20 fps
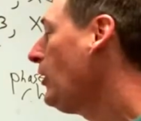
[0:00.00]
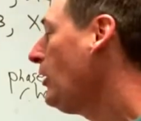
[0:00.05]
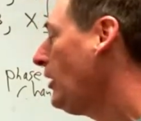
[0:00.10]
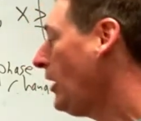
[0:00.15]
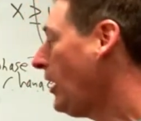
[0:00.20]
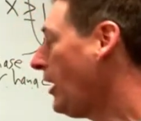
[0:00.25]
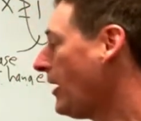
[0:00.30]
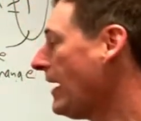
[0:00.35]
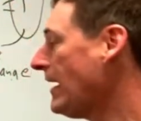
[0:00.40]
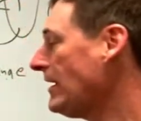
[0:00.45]

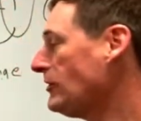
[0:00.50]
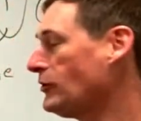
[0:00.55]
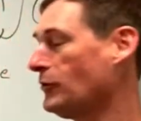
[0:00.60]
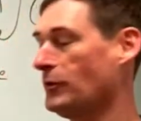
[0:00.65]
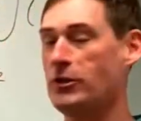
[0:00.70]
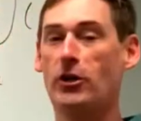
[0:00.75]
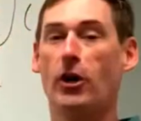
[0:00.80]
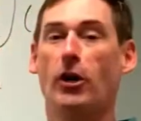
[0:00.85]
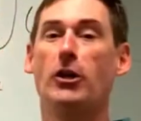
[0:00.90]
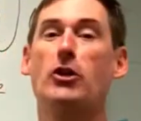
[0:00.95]
All right, so
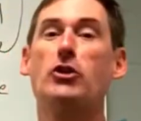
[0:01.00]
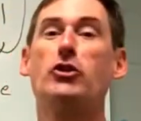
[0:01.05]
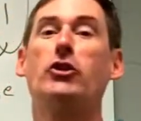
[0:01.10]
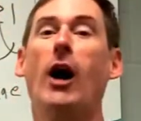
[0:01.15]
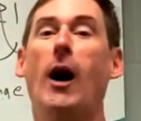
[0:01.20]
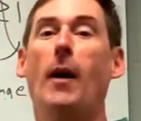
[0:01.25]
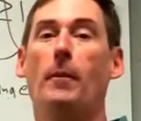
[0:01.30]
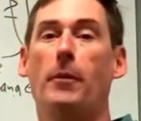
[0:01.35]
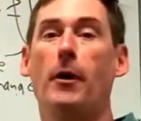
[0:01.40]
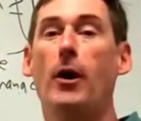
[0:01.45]
it's called a
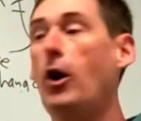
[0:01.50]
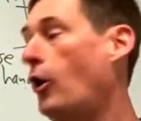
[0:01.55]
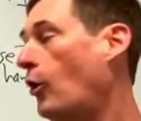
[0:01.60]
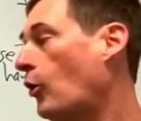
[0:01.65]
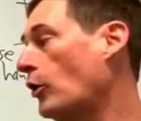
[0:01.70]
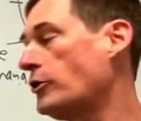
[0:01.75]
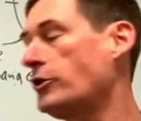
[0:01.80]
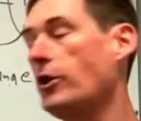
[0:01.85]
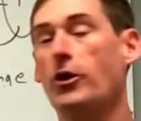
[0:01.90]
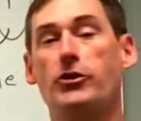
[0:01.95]
jump,
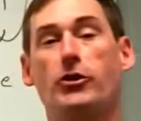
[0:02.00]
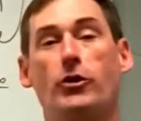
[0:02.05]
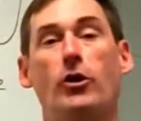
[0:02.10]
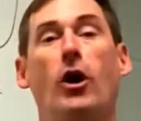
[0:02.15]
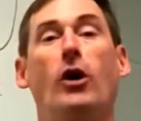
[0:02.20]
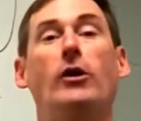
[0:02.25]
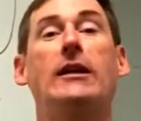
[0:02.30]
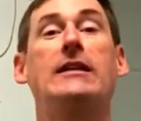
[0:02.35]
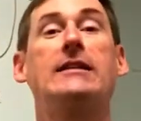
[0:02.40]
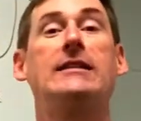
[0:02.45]
or it's also
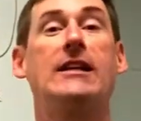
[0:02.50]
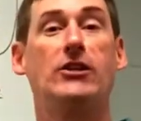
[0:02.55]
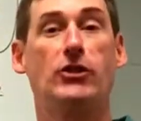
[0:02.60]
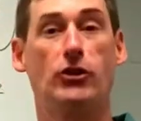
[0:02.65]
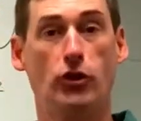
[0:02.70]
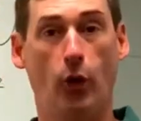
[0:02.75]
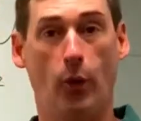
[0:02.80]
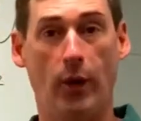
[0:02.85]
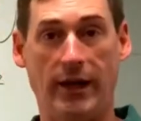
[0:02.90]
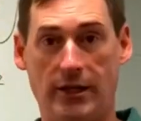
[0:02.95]
called a
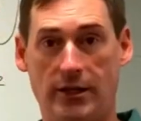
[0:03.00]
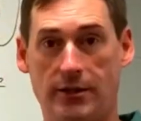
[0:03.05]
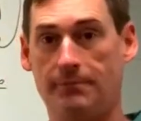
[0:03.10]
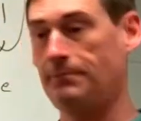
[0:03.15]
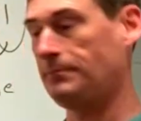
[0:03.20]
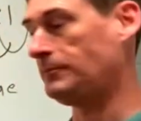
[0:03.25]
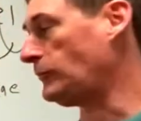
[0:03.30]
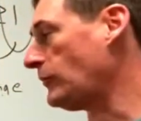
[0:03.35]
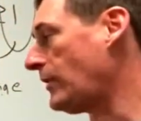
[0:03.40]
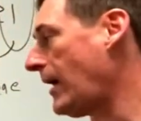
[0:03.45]
disjoint.
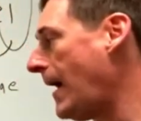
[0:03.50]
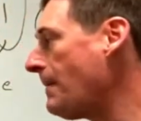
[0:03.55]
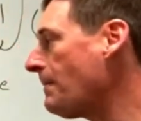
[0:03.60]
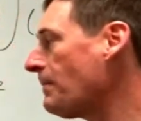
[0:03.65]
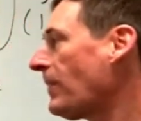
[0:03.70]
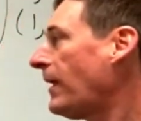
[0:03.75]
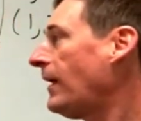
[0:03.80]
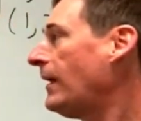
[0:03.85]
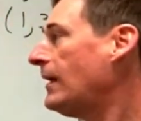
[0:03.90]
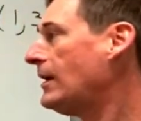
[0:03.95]
Okay,
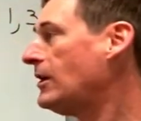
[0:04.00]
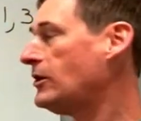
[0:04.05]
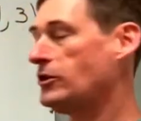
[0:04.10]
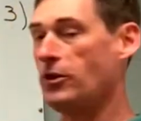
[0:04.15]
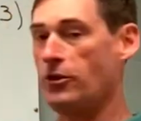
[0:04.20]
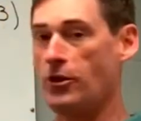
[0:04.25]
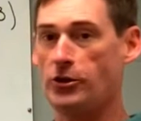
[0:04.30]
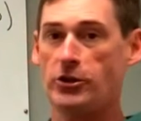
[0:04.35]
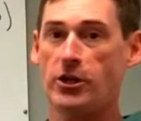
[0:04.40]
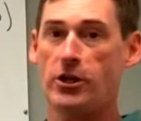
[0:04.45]
so
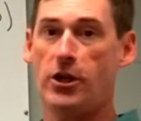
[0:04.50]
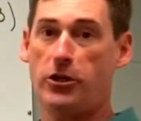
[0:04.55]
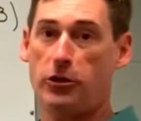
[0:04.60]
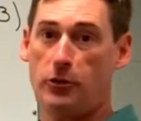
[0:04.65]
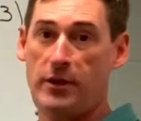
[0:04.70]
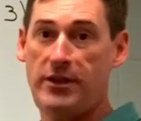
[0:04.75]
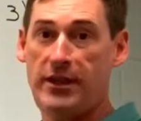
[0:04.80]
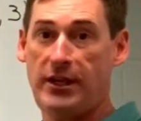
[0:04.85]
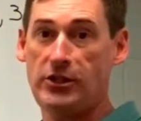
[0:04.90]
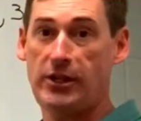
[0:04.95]
those are the
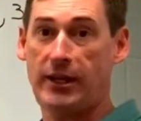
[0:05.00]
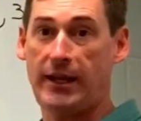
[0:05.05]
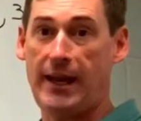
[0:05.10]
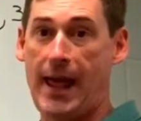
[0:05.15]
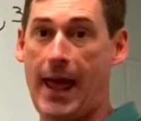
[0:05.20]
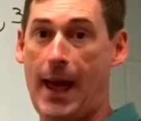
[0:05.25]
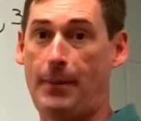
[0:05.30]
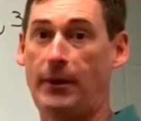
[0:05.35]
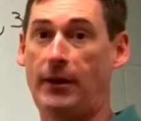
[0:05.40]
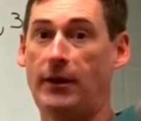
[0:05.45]
three things that can
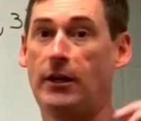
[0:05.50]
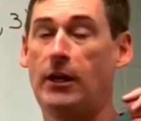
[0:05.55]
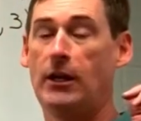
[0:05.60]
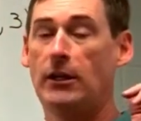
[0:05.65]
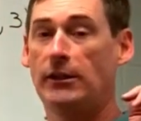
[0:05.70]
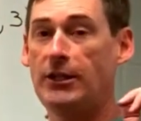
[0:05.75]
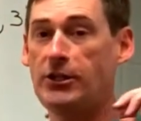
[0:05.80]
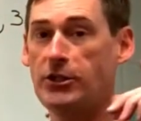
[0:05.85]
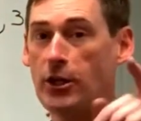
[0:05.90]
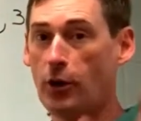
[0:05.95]
happen.
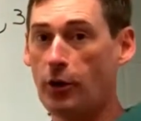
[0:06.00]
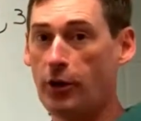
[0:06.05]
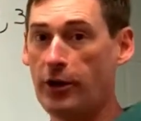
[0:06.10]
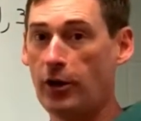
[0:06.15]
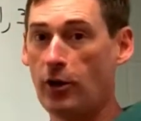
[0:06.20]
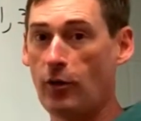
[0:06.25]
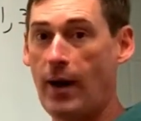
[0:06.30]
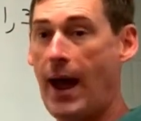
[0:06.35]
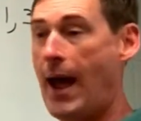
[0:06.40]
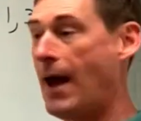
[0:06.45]
Let's go to the
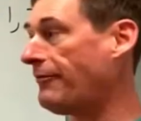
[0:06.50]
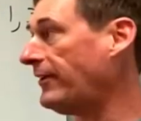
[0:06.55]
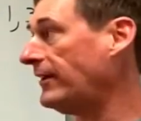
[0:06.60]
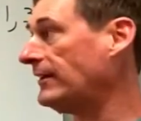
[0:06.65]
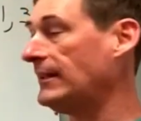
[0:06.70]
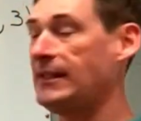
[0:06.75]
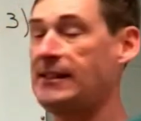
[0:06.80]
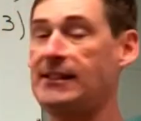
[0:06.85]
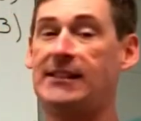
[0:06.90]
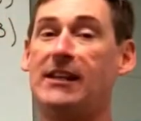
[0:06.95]
graph and
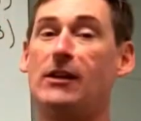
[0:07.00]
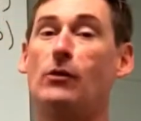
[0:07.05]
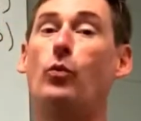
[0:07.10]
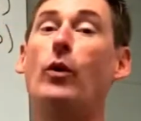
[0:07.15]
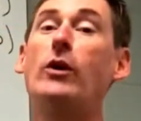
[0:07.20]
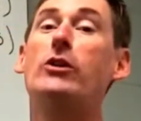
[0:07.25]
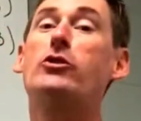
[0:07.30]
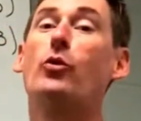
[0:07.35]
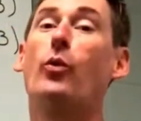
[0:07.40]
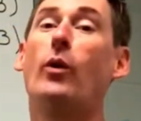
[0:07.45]
let's see
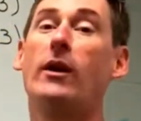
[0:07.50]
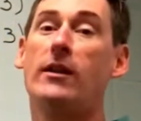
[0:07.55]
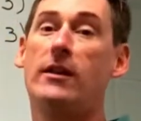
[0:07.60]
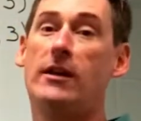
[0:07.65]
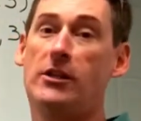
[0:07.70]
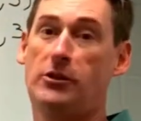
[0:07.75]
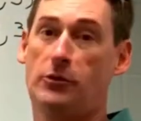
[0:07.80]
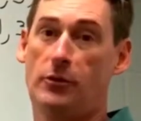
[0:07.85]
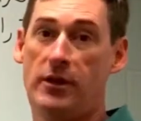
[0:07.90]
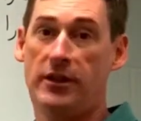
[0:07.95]
which one of
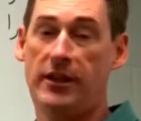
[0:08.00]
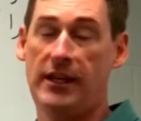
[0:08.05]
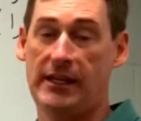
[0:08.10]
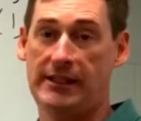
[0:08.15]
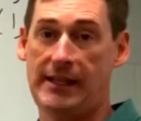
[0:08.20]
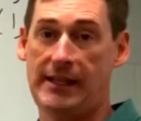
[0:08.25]
these three things